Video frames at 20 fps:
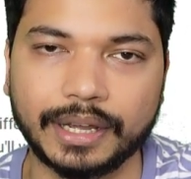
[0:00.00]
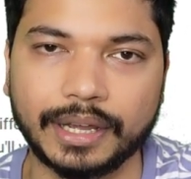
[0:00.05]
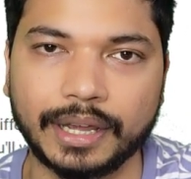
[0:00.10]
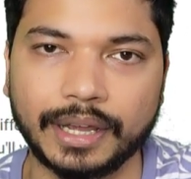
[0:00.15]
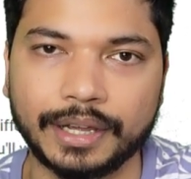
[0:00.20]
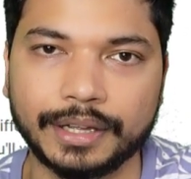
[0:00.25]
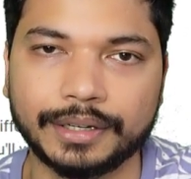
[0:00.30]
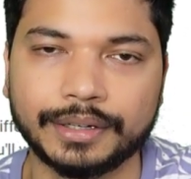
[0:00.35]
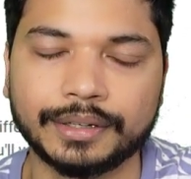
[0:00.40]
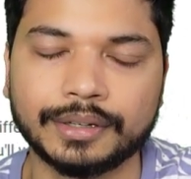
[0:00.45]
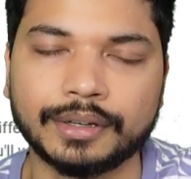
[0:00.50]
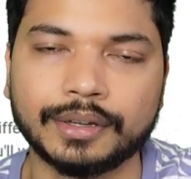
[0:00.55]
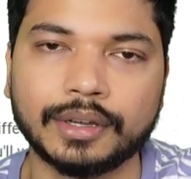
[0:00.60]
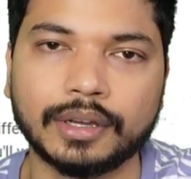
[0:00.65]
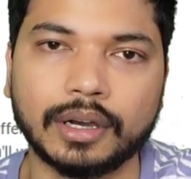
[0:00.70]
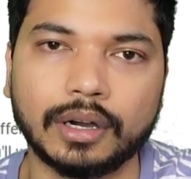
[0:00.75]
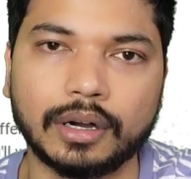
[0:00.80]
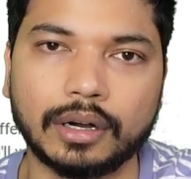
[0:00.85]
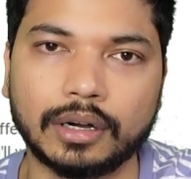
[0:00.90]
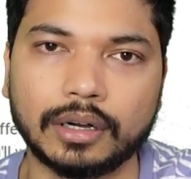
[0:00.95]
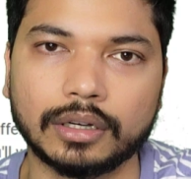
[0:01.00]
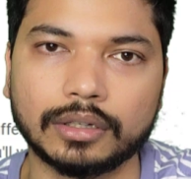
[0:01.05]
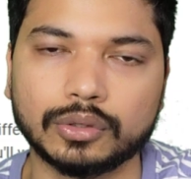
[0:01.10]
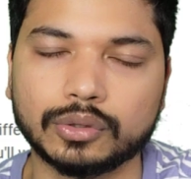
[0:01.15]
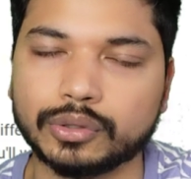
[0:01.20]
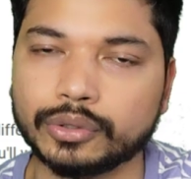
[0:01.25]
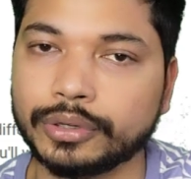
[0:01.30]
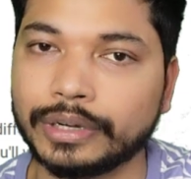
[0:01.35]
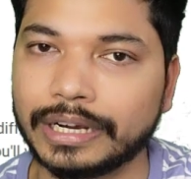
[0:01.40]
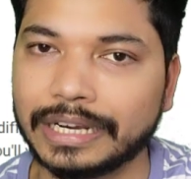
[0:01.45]
And you
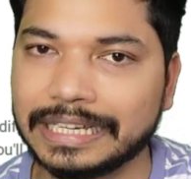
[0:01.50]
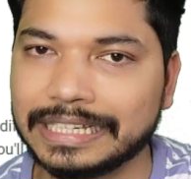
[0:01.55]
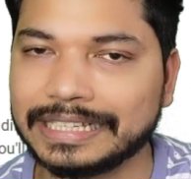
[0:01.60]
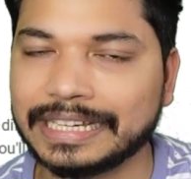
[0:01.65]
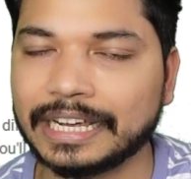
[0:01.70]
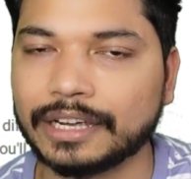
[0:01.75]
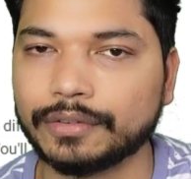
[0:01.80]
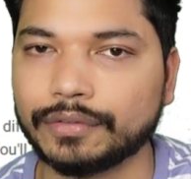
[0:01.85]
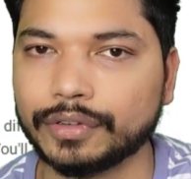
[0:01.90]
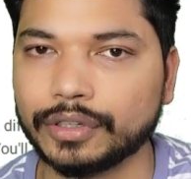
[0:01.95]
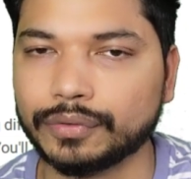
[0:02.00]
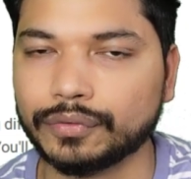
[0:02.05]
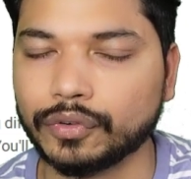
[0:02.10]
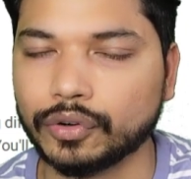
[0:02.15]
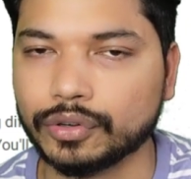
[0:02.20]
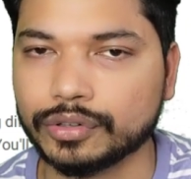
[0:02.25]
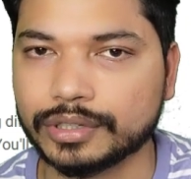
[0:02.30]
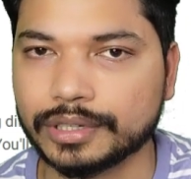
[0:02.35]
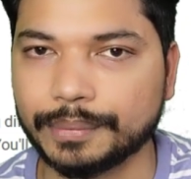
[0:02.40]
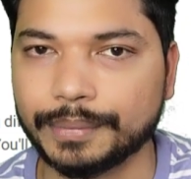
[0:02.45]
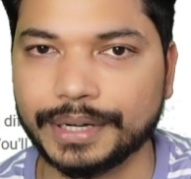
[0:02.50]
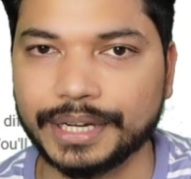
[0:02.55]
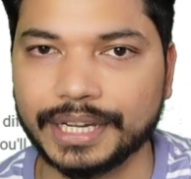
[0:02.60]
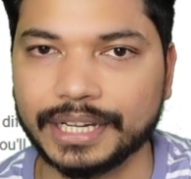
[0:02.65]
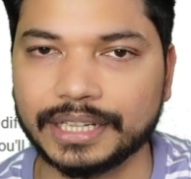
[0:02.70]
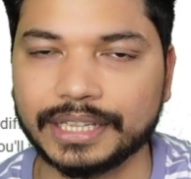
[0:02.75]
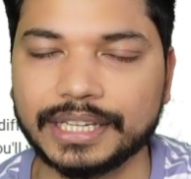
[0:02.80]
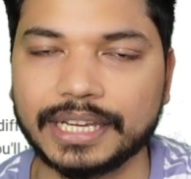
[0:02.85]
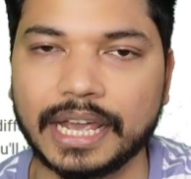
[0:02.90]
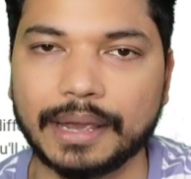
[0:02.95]
should recheck before
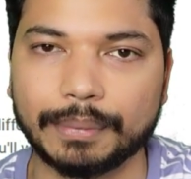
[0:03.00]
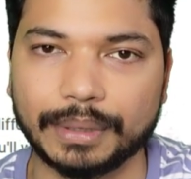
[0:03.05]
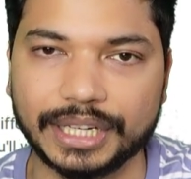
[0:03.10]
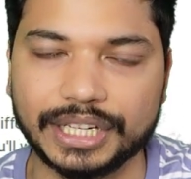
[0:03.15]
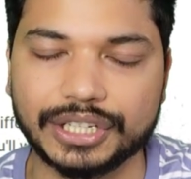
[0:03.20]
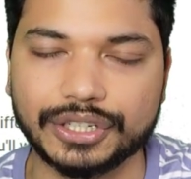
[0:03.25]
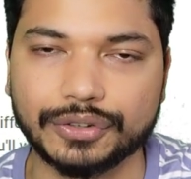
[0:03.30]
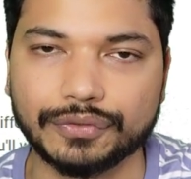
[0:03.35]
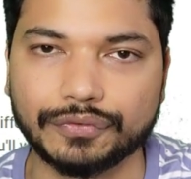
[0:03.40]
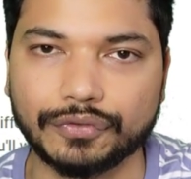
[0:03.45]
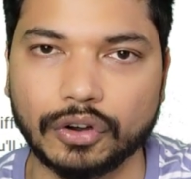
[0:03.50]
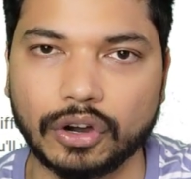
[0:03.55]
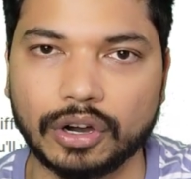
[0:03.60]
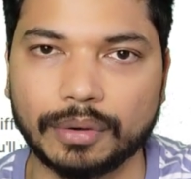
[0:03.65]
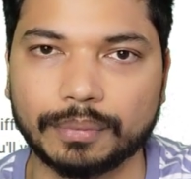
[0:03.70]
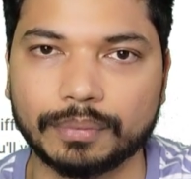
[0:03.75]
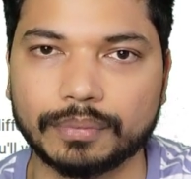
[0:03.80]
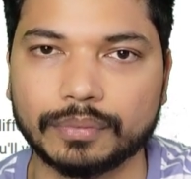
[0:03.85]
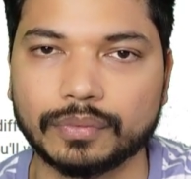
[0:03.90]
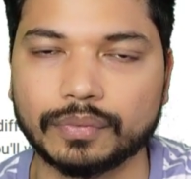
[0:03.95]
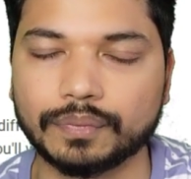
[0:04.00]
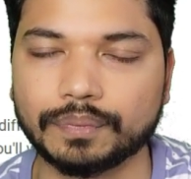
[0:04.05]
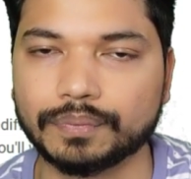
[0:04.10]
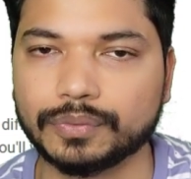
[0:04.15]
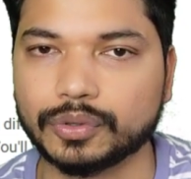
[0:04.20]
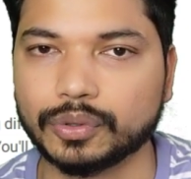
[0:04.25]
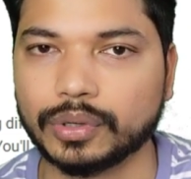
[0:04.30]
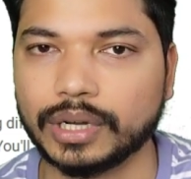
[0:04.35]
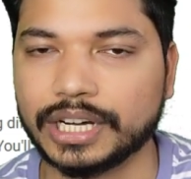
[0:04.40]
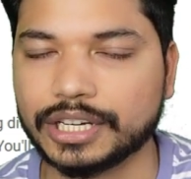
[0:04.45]
submitting the application form.
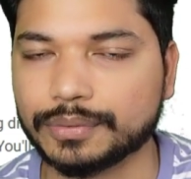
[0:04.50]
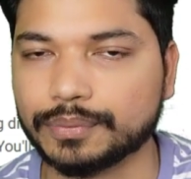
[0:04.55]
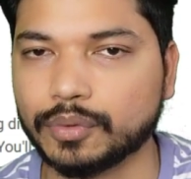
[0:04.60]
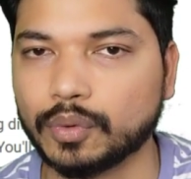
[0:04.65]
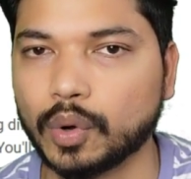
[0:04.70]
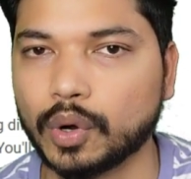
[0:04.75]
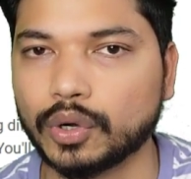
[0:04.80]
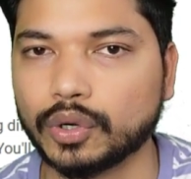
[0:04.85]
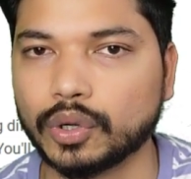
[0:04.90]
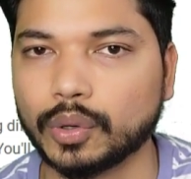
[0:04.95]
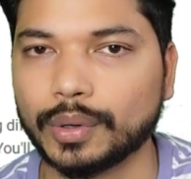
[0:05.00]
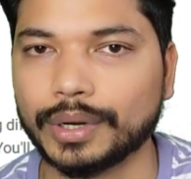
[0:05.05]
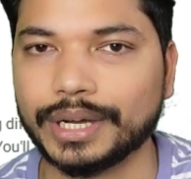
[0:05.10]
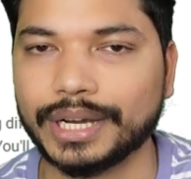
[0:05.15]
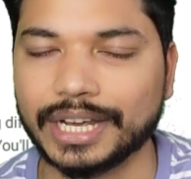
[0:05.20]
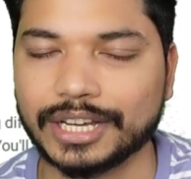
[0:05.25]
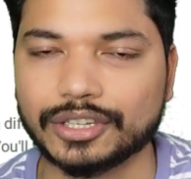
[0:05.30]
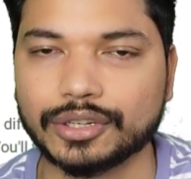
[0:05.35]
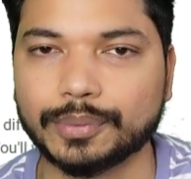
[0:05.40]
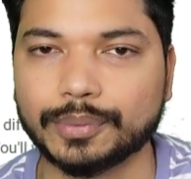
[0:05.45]
So let's move on to our next